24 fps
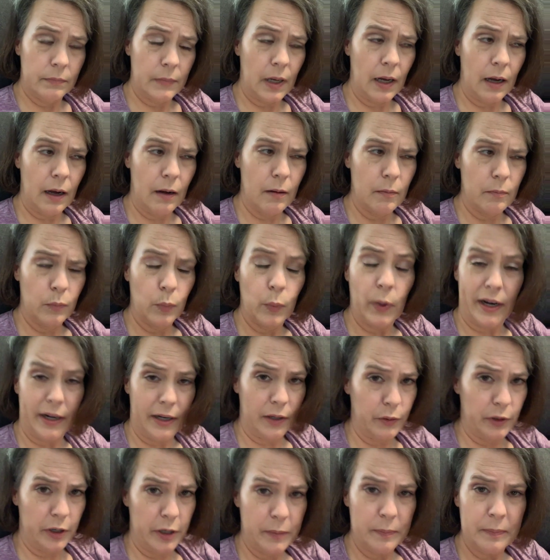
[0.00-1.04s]
waiting
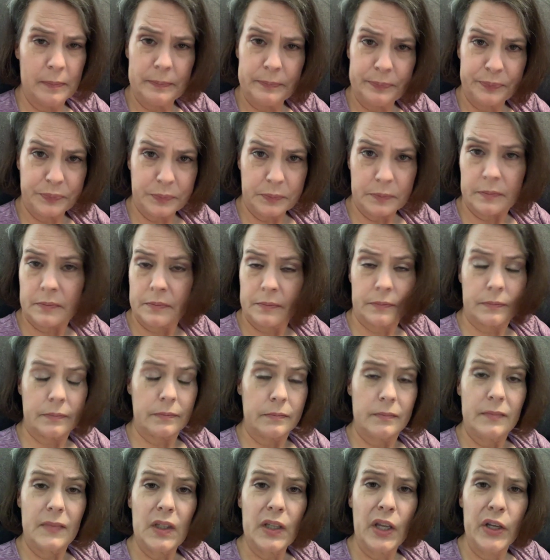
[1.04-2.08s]
room,
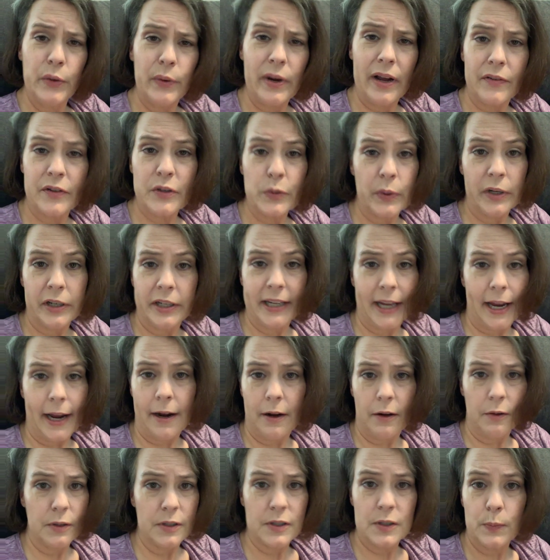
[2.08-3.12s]
who have to wear
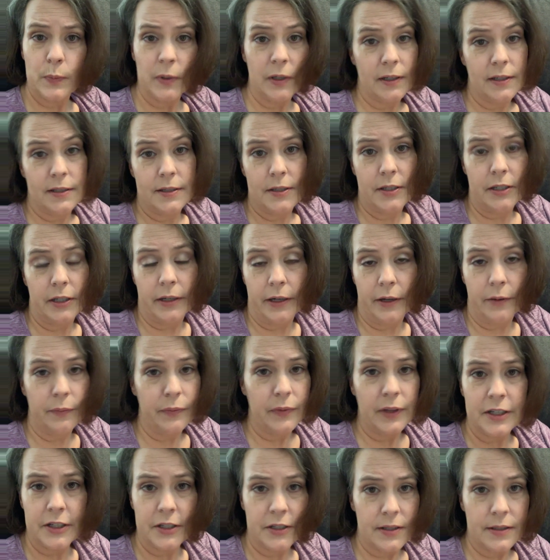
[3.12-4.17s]
gowns because, you
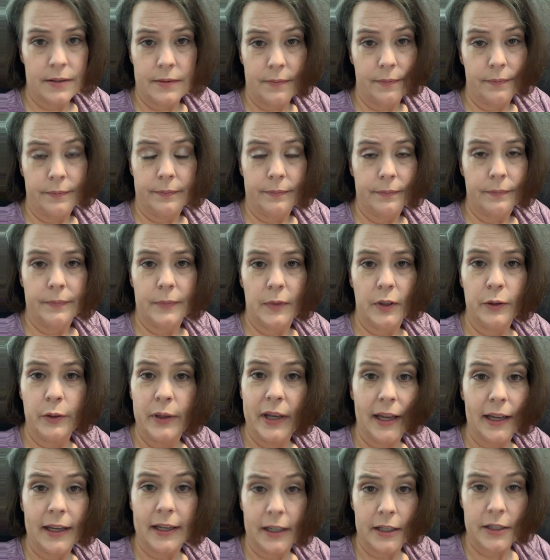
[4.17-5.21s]

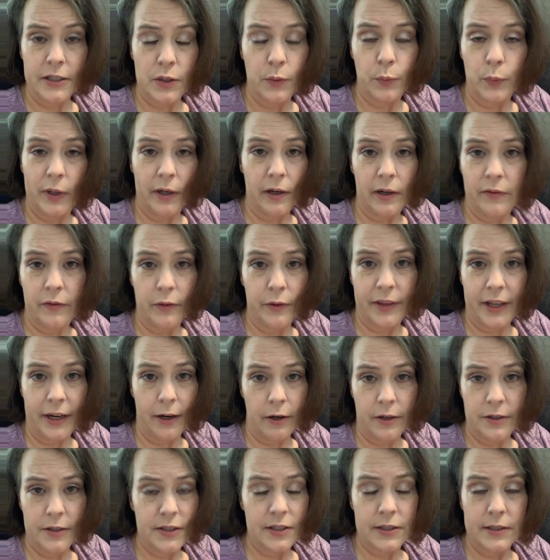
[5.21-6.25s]
can't get to wherever
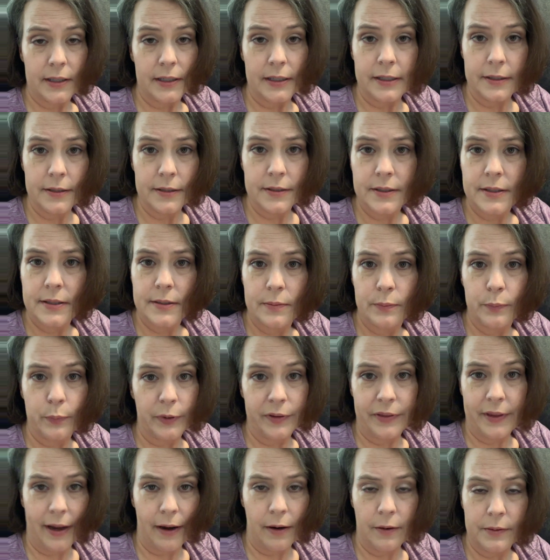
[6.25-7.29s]
theirs is
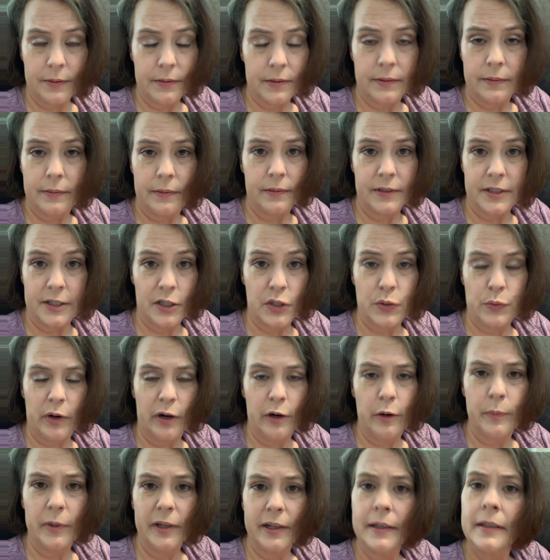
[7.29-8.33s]
without
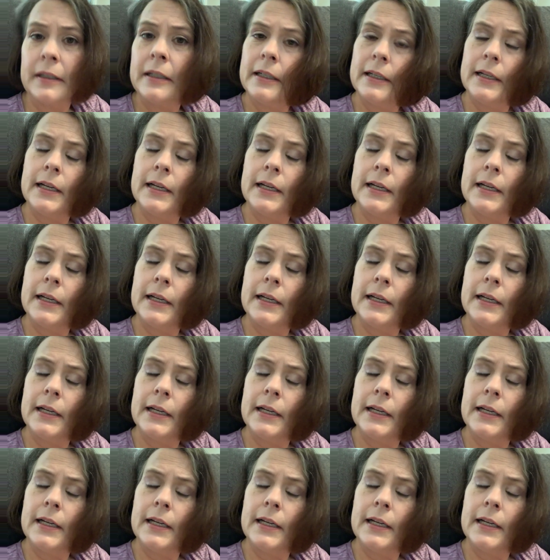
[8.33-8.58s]
disrobing.